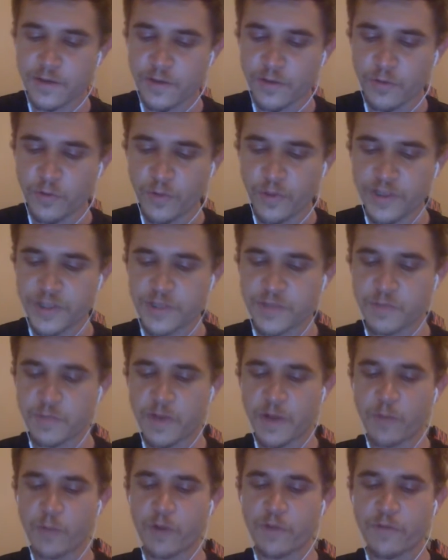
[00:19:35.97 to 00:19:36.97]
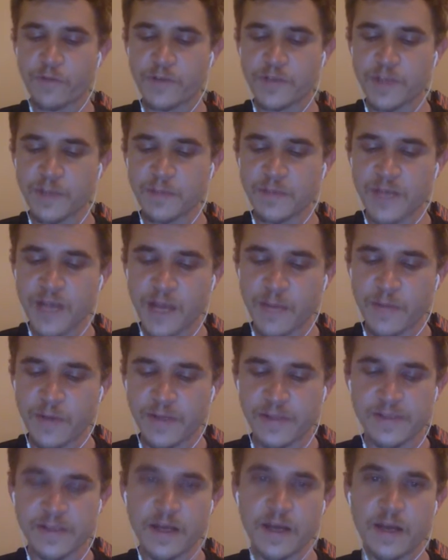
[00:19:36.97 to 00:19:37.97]
which might work for some time, but
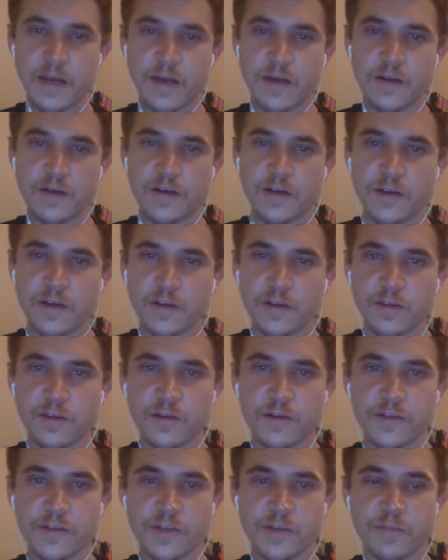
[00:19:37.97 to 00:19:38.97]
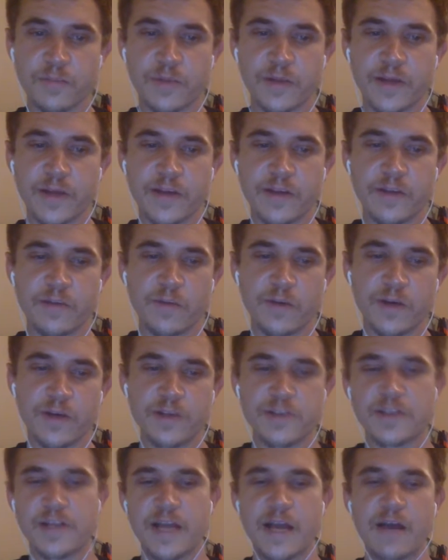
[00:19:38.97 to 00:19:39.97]
it's not a good long-term plan. You want to
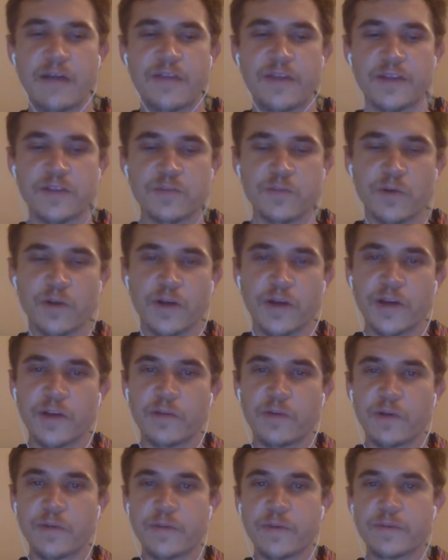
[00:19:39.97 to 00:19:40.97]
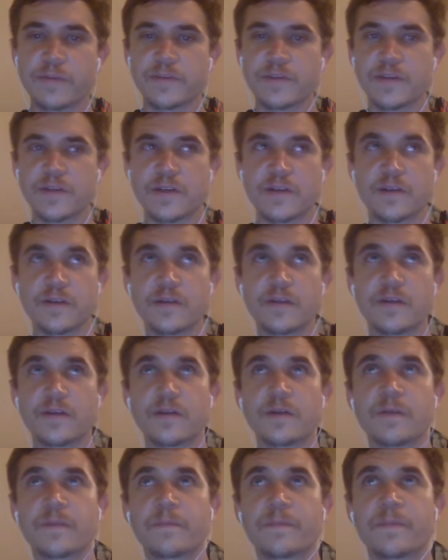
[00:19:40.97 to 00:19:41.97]
understand how things work, and you want to be able to
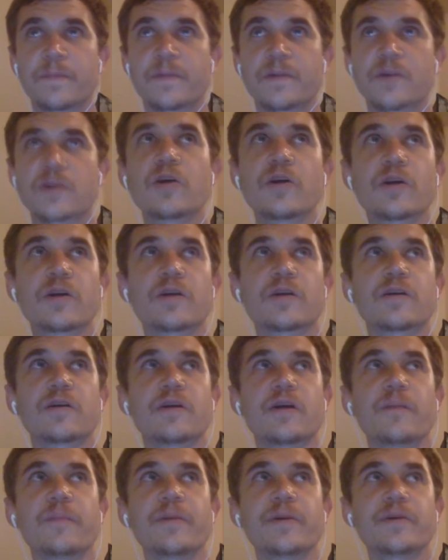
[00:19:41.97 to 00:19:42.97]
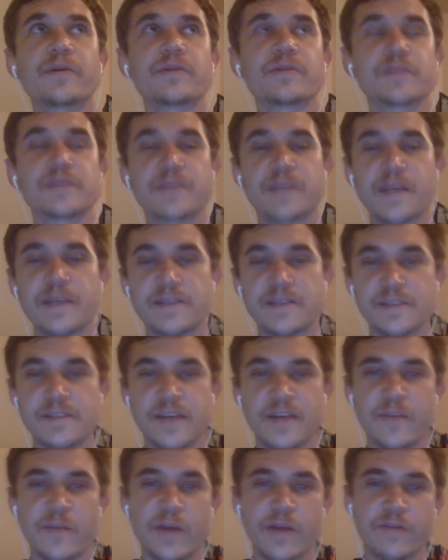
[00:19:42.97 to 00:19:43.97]
cook a meal to taste the
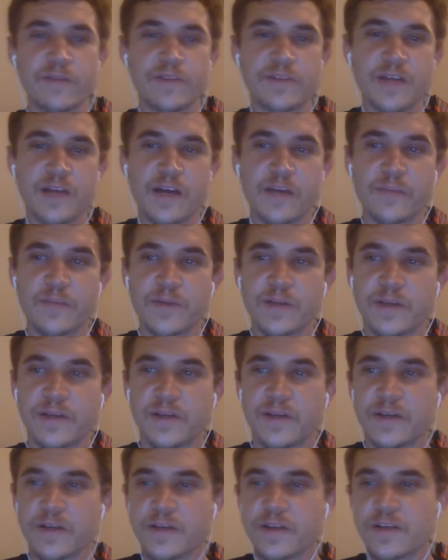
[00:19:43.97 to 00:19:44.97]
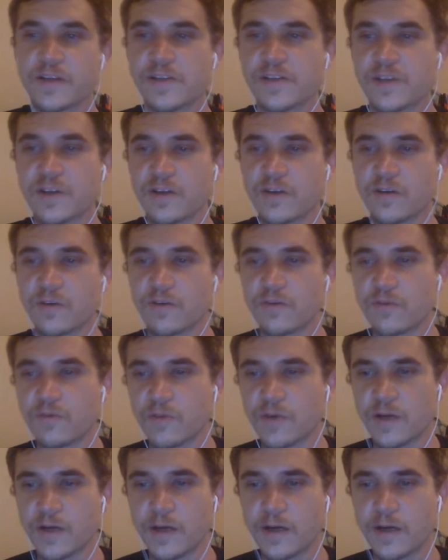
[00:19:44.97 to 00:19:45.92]
same way every time. So